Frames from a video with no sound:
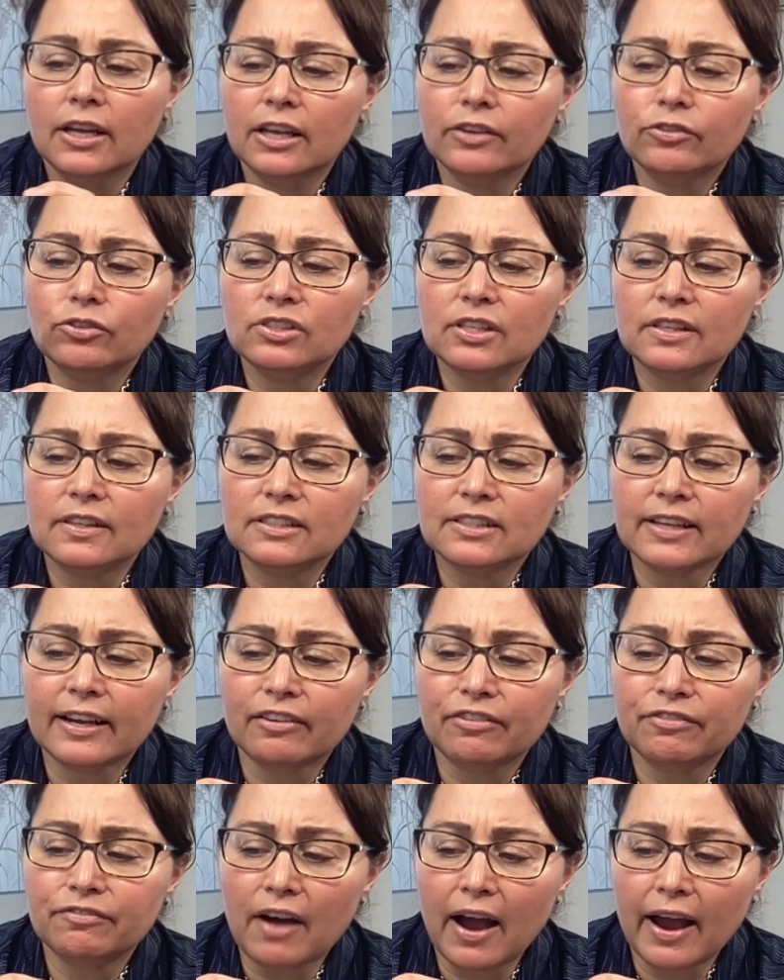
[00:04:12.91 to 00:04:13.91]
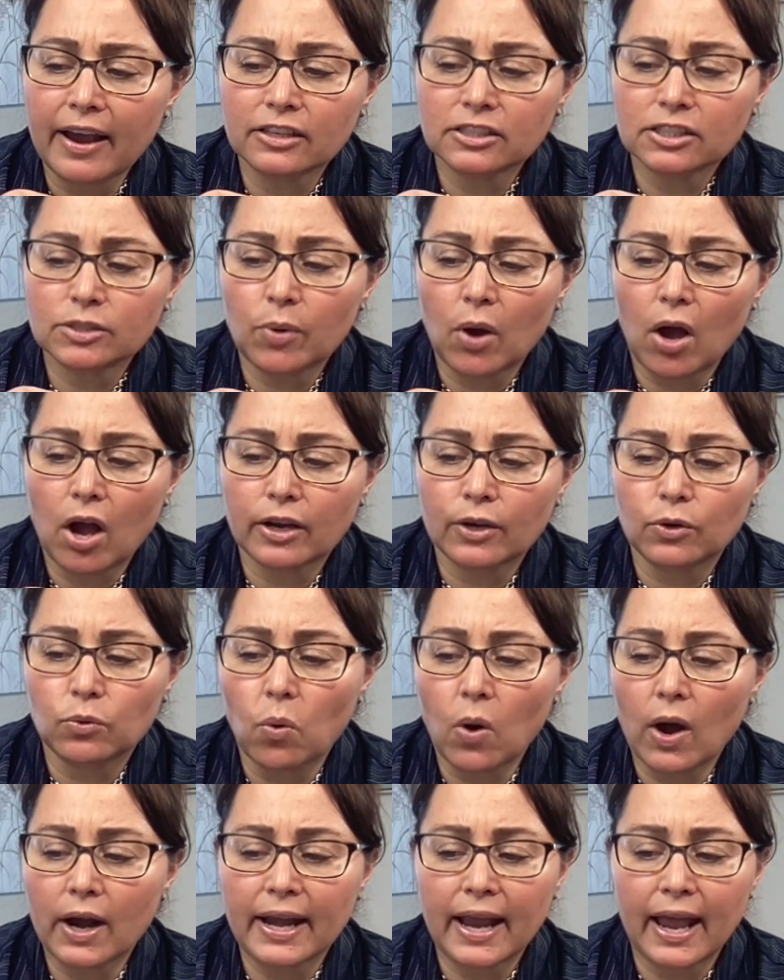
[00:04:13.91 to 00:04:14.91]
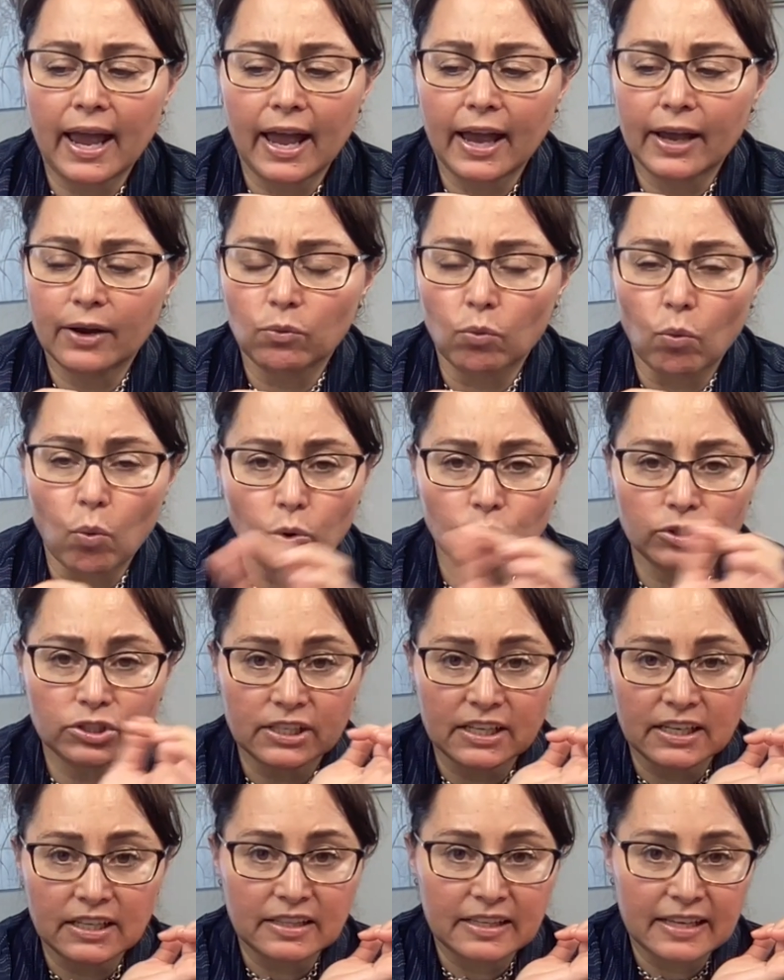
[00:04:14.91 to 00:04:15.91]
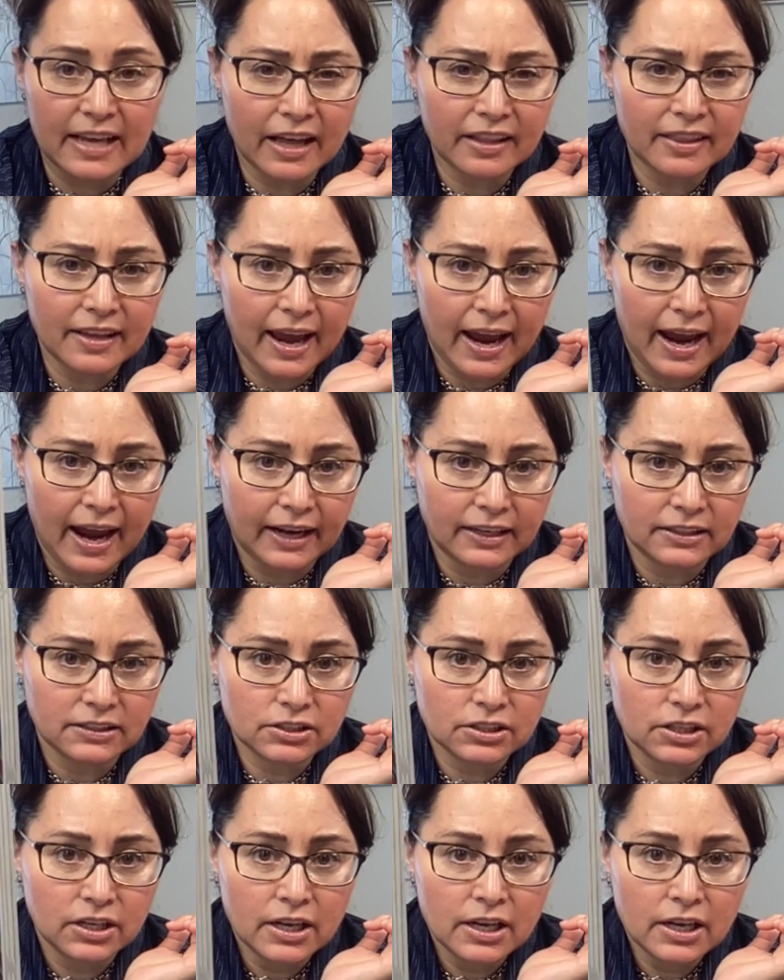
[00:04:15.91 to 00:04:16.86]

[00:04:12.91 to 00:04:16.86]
You see there's like a fire spark in one hand, water in the other hand.